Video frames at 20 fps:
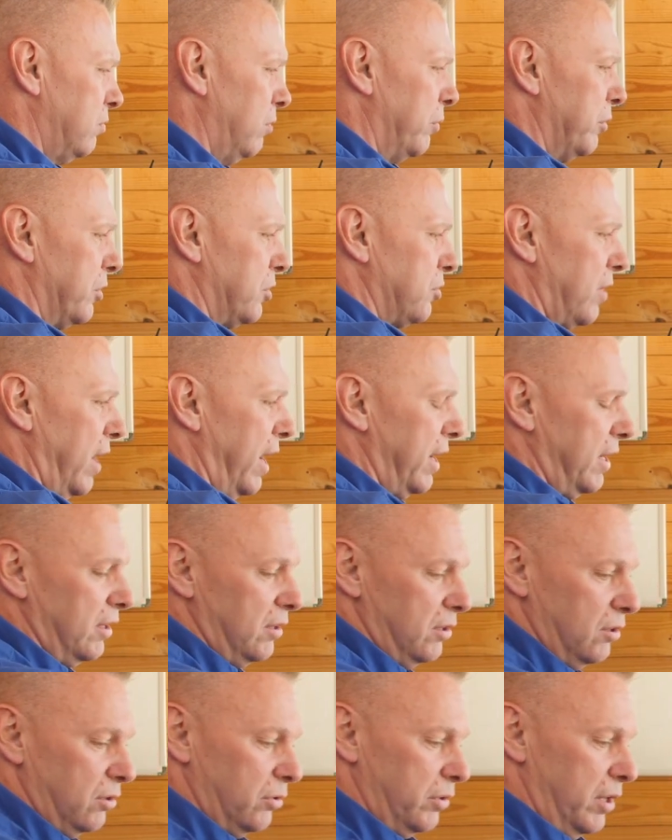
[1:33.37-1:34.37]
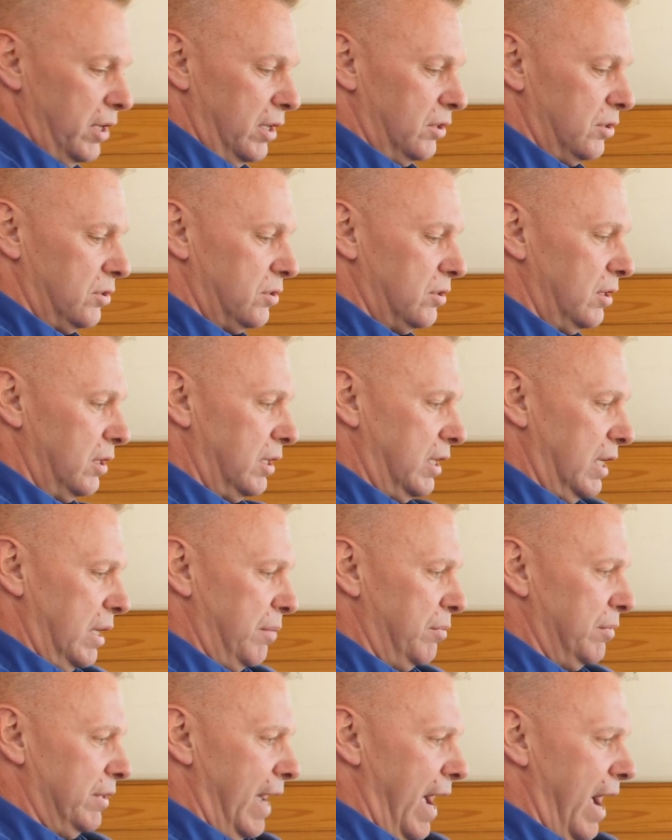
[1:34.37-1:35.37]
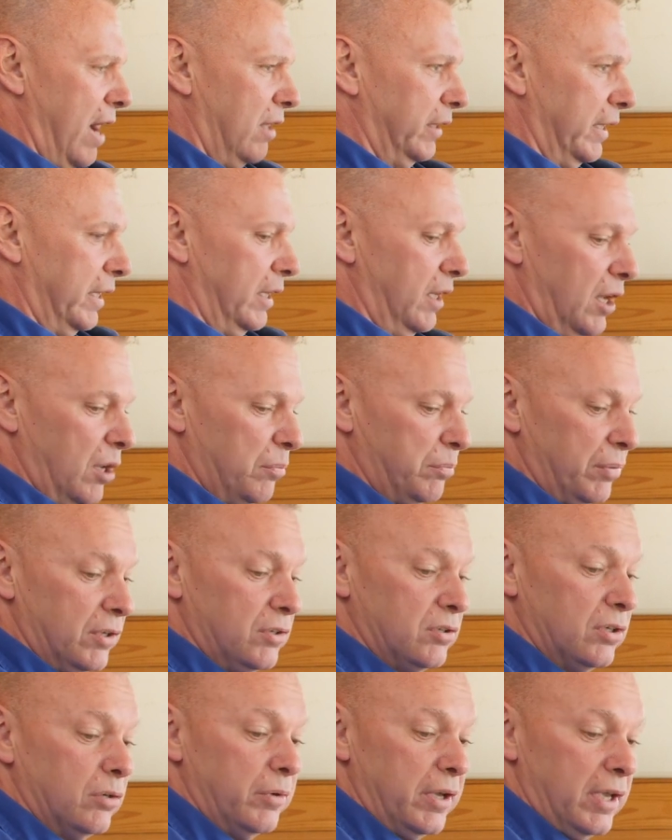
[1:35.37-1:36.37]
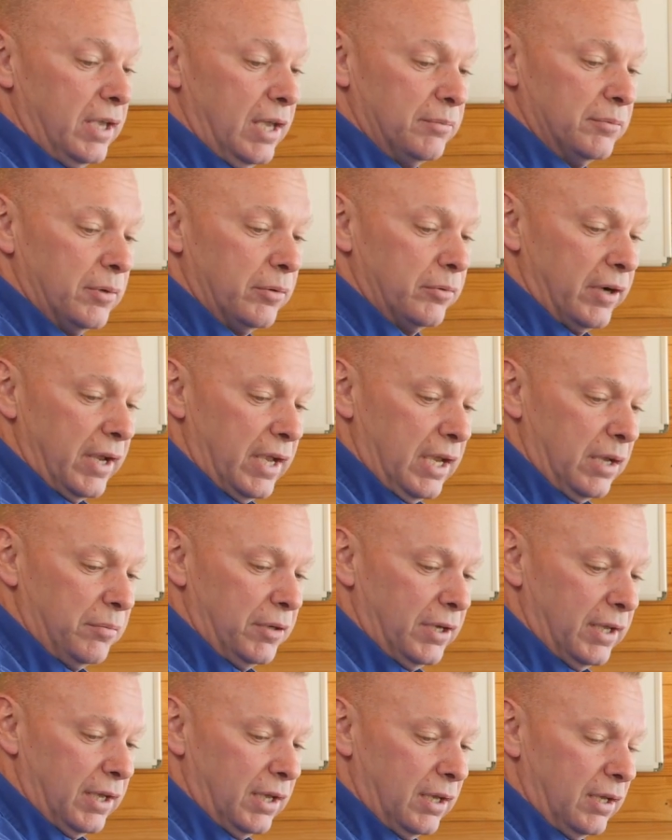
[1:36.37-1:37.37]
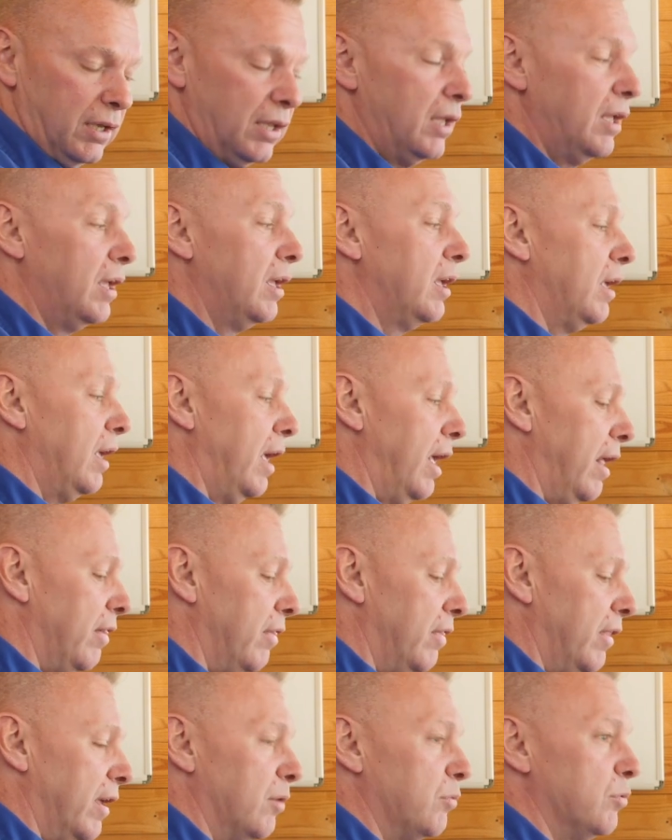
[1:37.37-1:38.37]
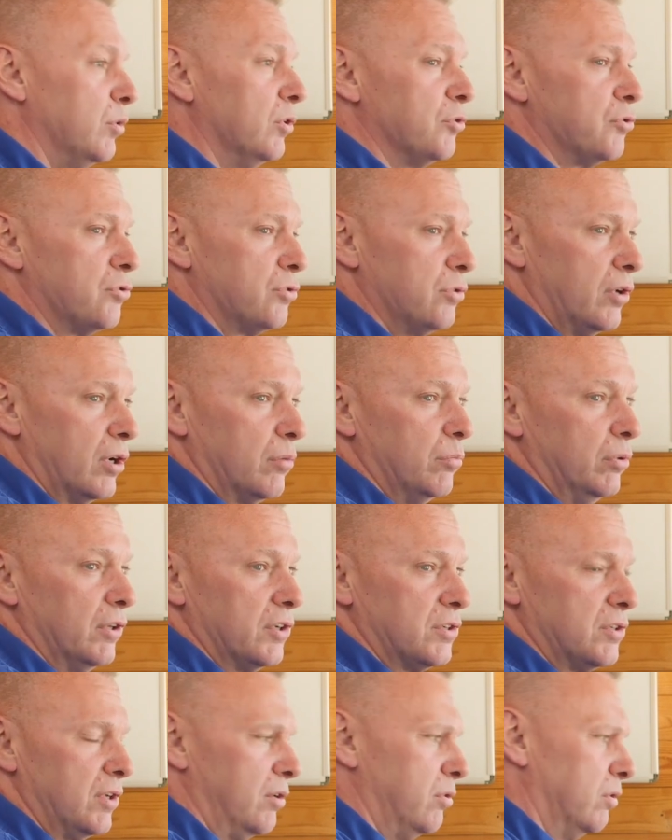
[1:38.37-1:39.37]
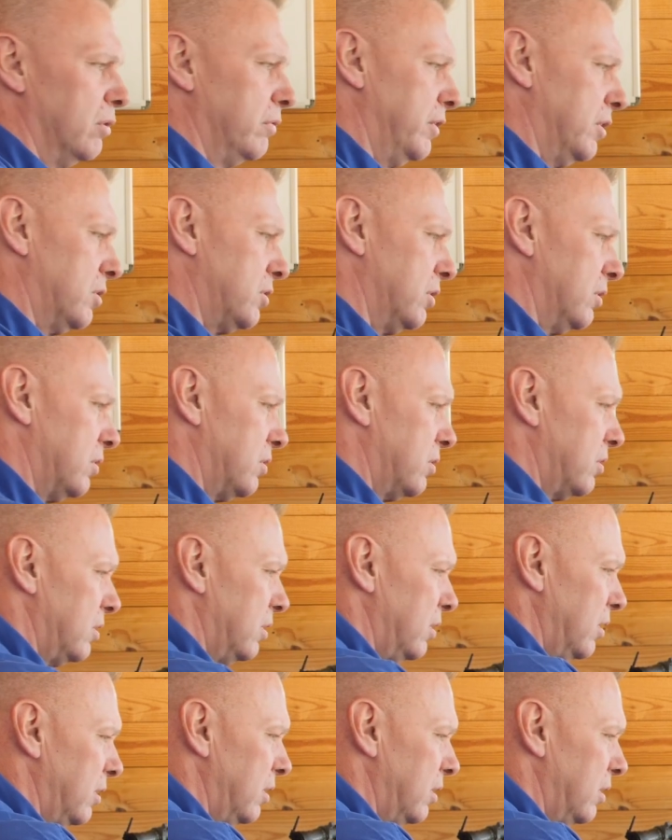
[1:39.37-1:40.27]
What we're trying to do is keep dialing up until we hit what we're aiming at, and then we'll true our ballistic coefficients.